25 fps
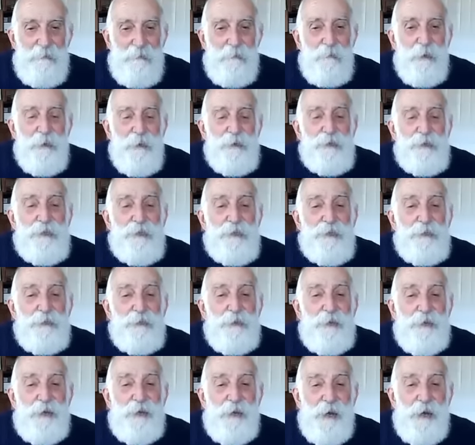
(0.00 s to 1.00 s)
What do you
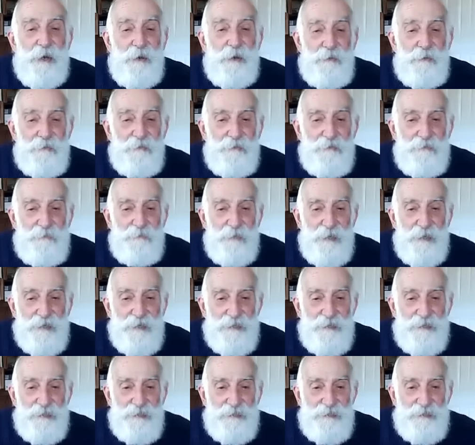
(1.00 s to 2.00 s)
love, my
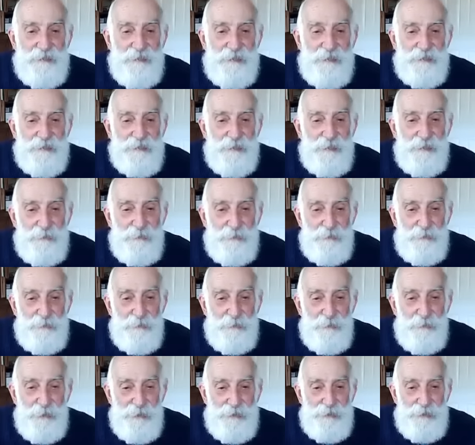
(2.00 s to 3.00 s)
dears? There's a good
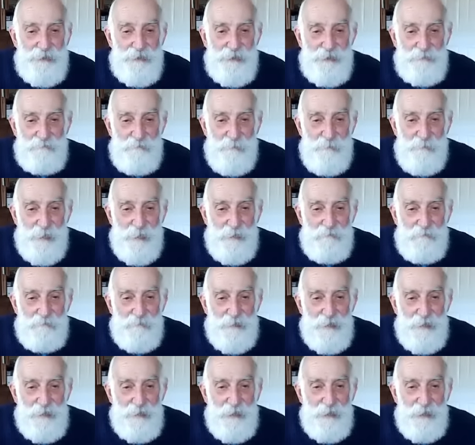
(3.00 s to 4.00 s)
question.
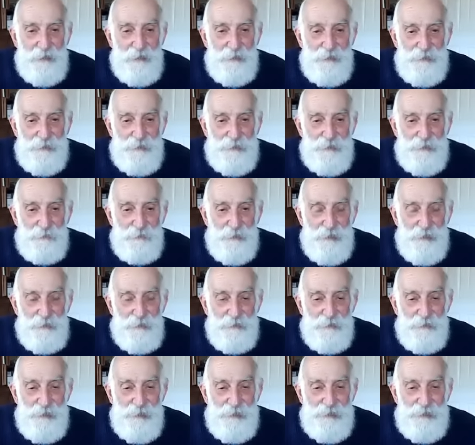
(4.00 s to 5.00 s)
I'll answer one
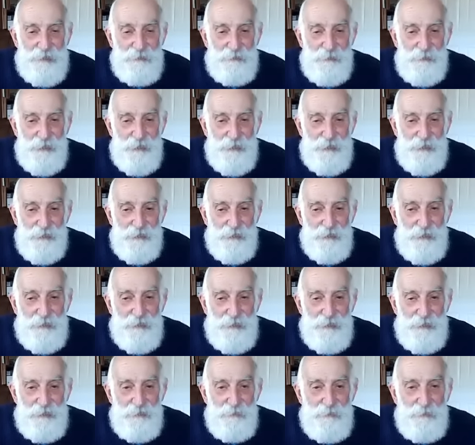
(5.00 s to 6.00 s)
question with another.
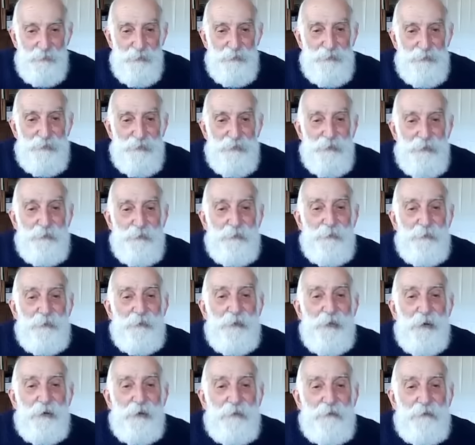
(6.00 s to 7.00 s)
What do you
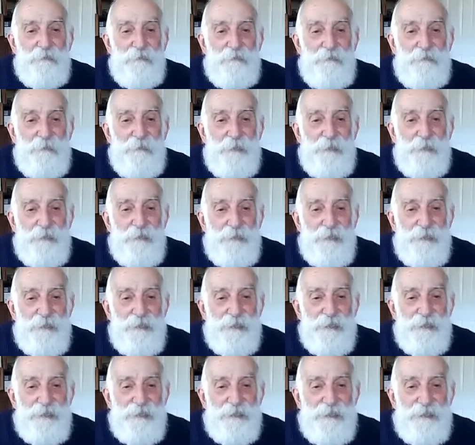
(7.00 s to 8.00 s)
love
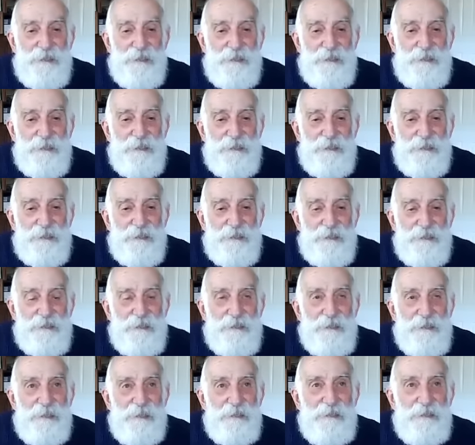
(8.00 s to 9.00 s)
most?
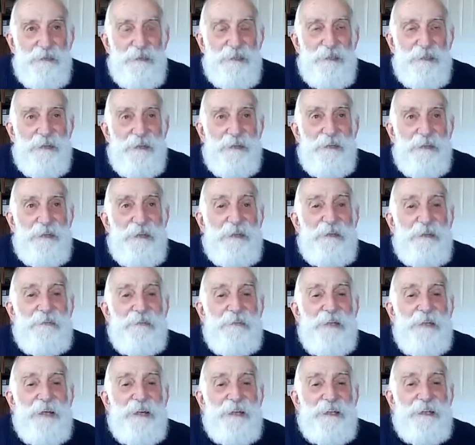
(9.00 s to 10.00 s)
Now then, think
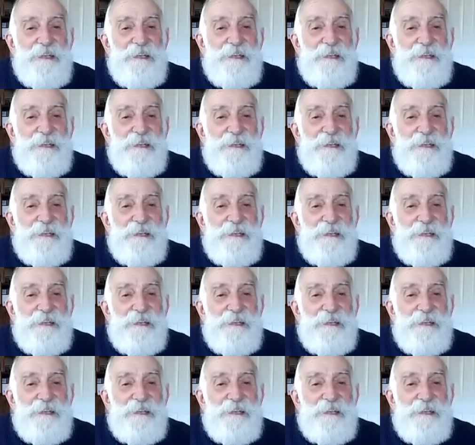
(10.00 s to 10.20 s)
of that.